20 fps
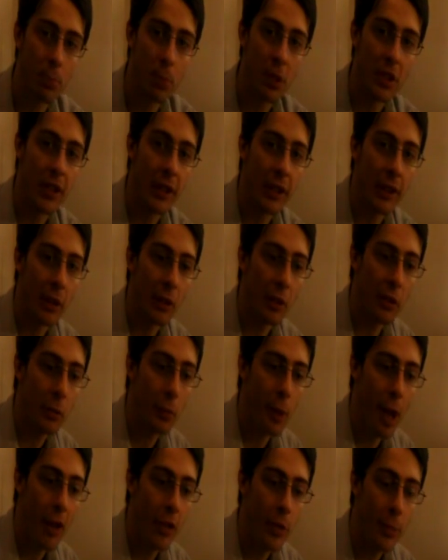particular
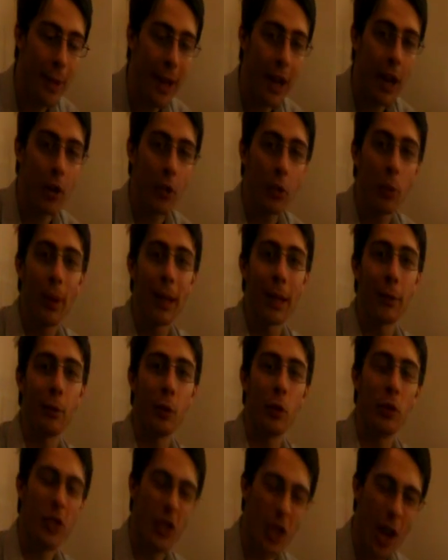expansion pack, I just want to make a
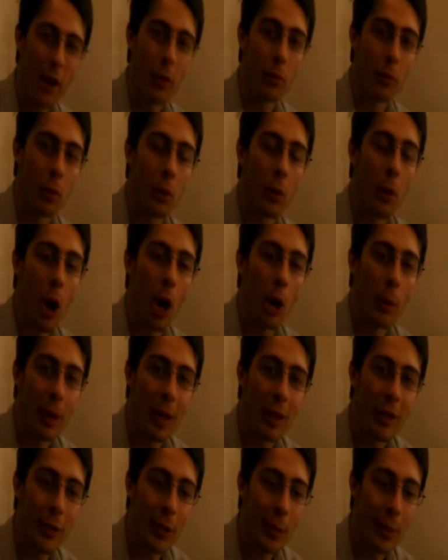few general
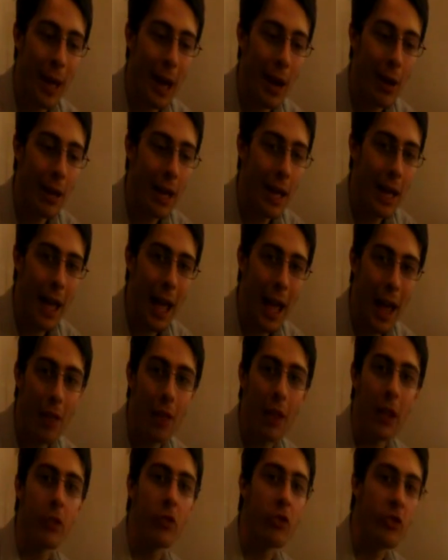comments about how
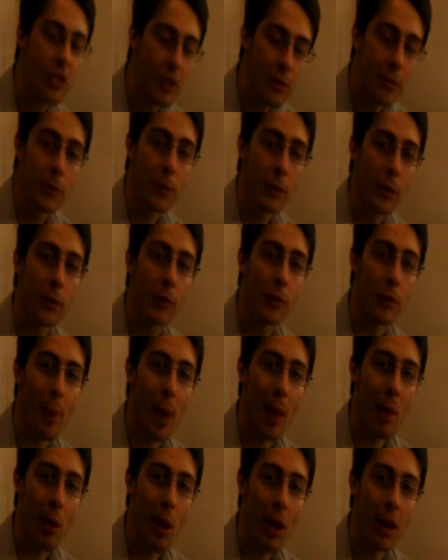they're different from
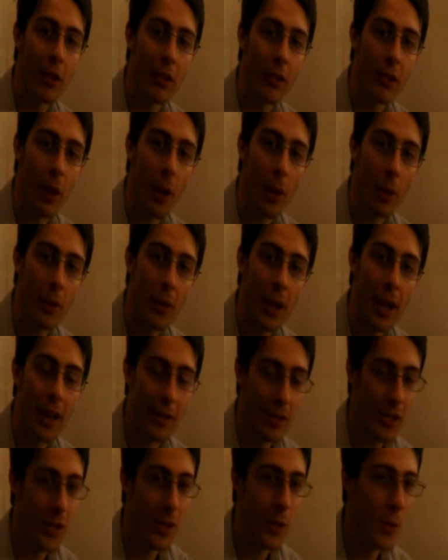Allied Assault.
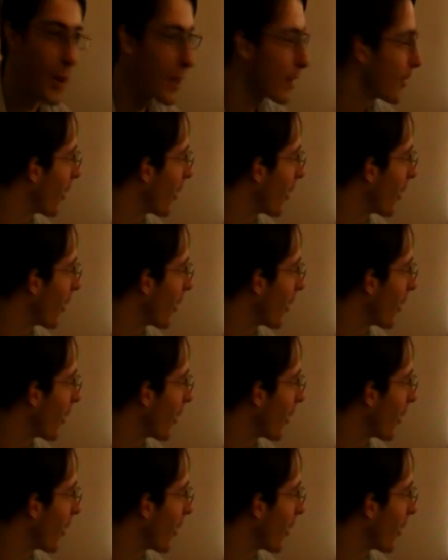Just a quick